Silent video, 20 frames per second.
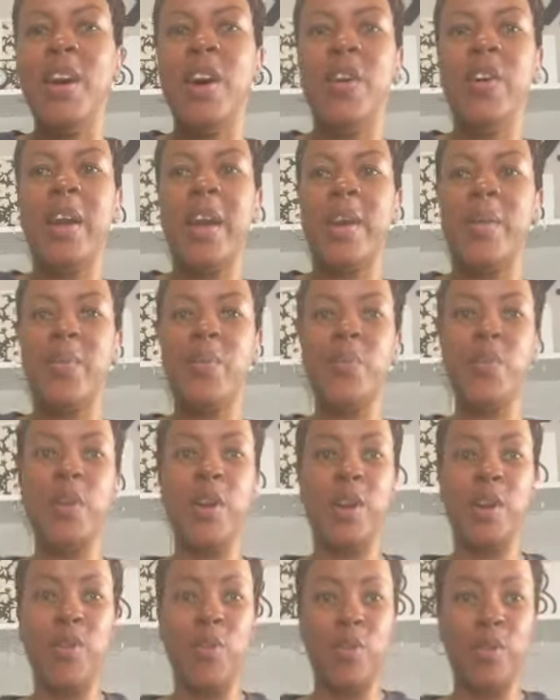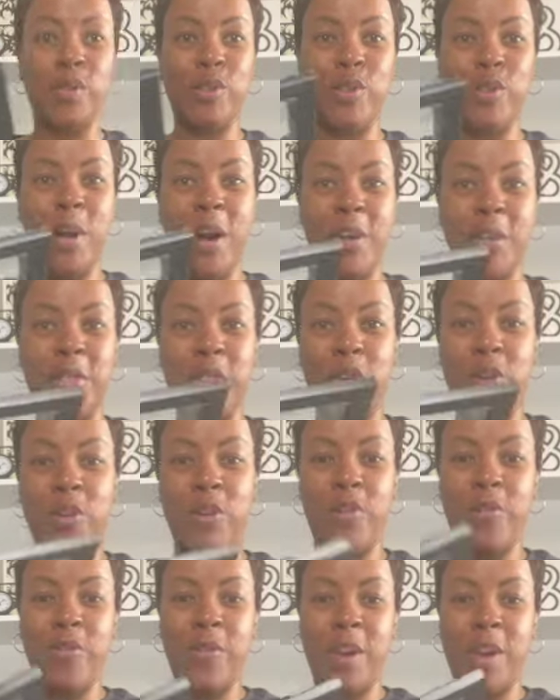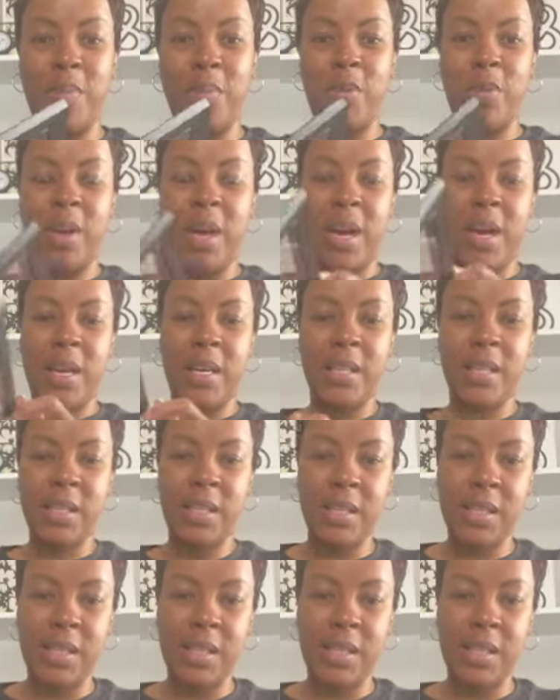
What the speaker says: Okay, we're gonna go on to our third frame, you guys.